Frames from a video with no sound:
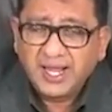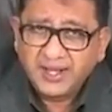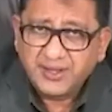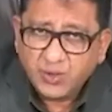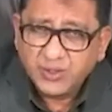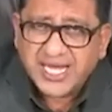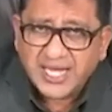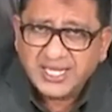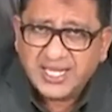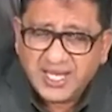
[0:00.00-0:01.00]
those
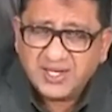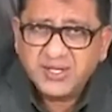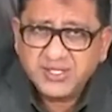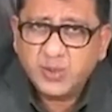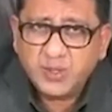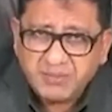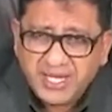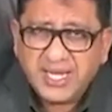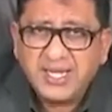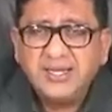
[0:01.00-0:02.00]
allegations were
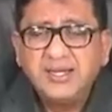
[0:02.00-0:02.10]
made